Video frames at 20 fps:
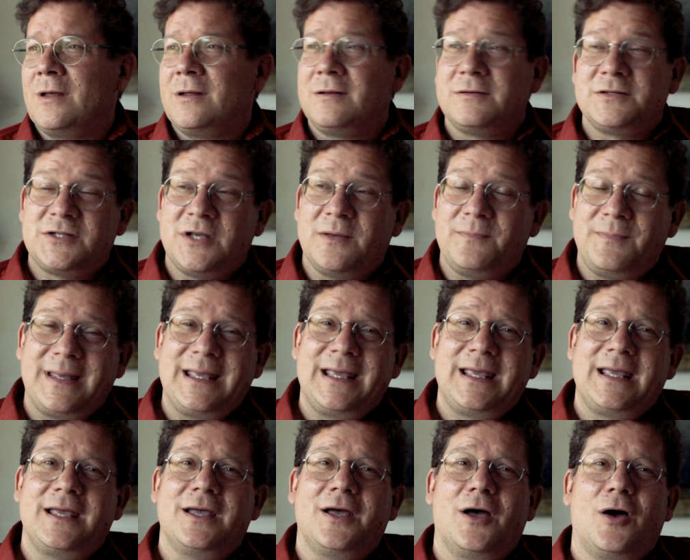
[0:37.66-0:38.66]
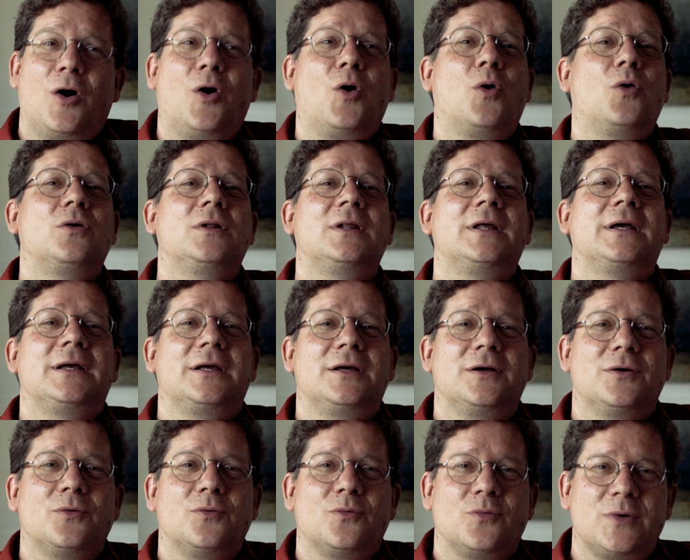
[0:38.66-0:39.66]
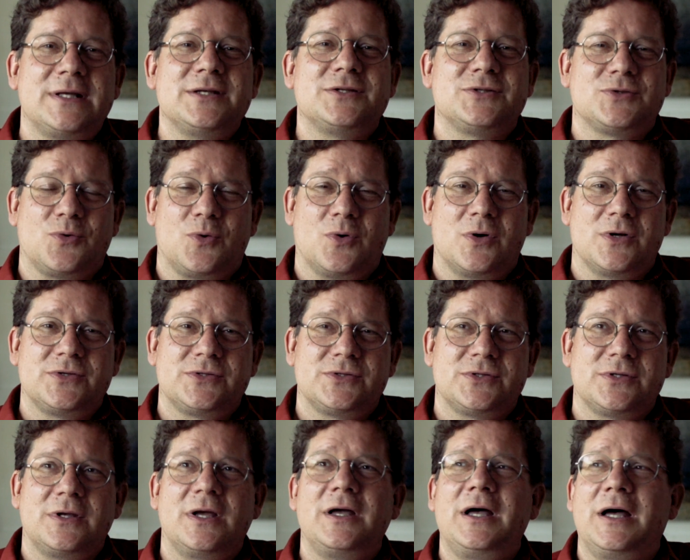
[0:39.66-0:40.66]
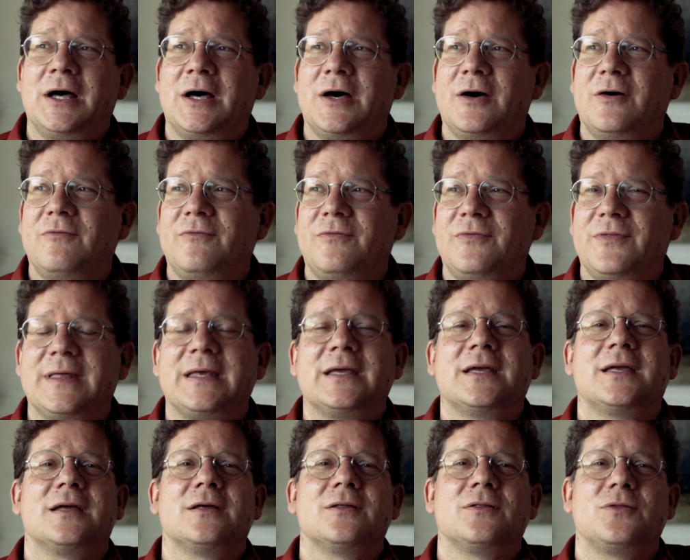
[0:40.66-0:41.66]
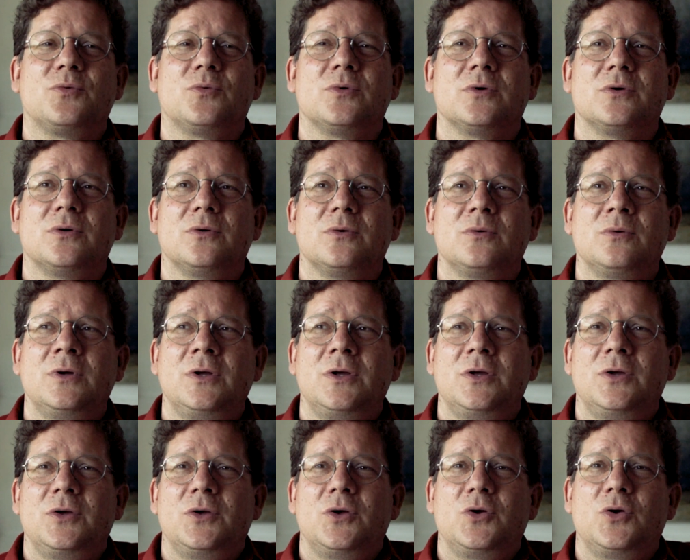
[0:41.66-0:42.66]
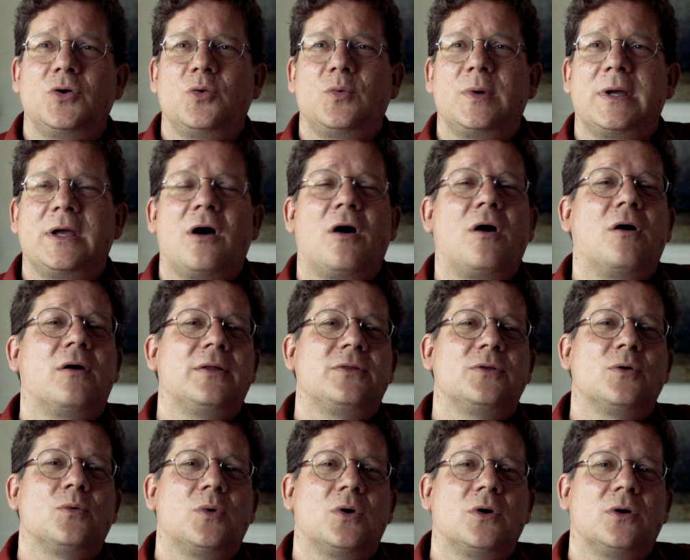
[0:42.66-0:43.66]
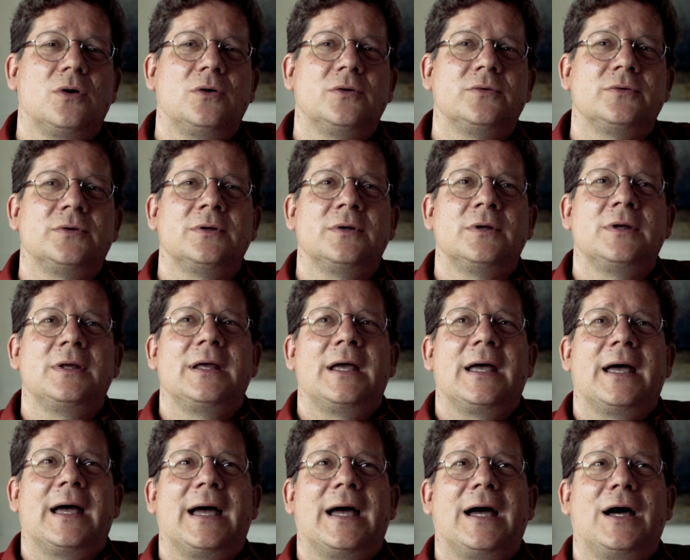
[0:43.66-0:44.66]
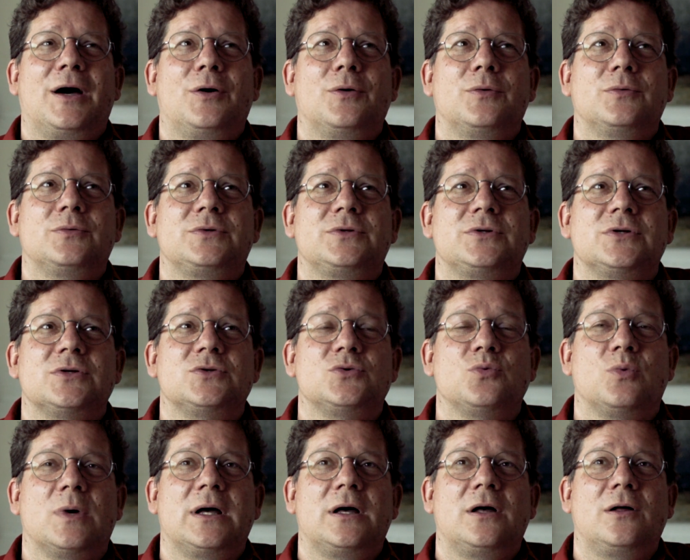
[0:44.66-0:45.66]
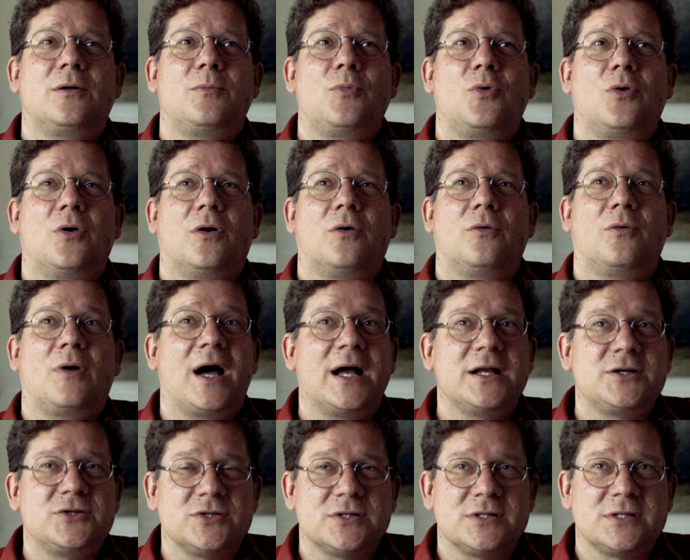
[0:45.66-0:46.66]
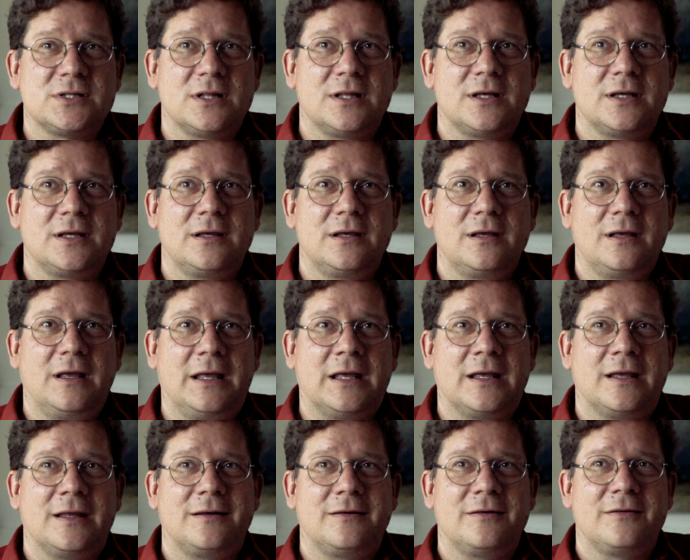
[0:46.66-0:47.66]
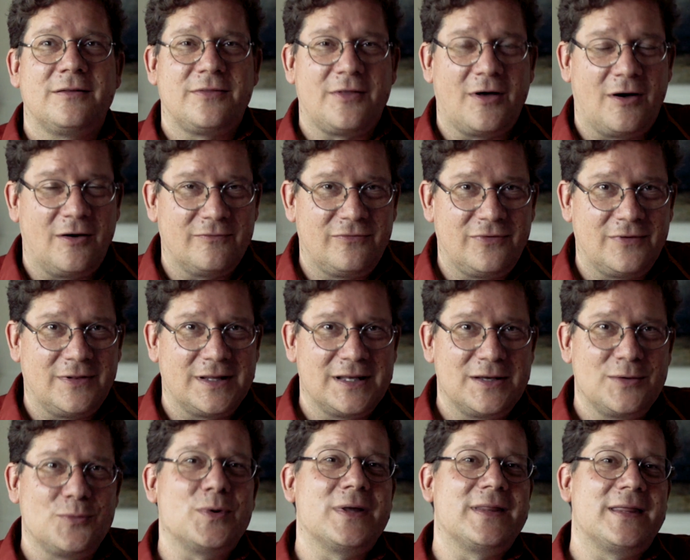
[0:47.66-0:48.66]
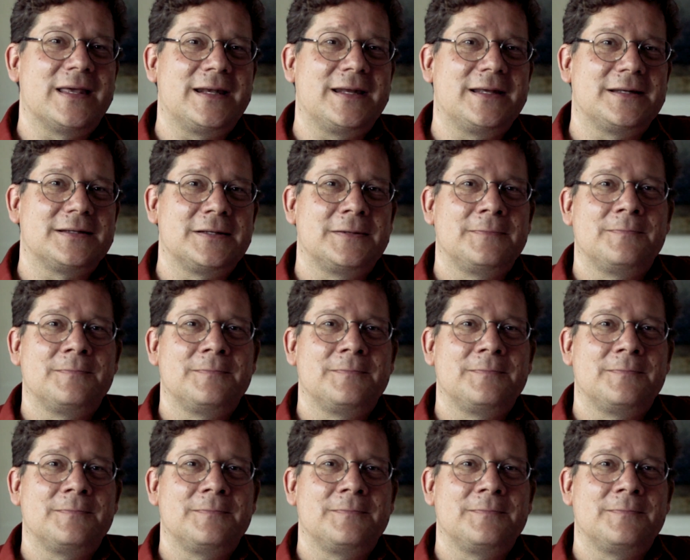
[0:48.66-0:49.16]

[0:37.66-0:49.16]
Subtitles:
to me, holy resource of thinking through who we are in the world, how to dwell more righteously and thoughtfully within it.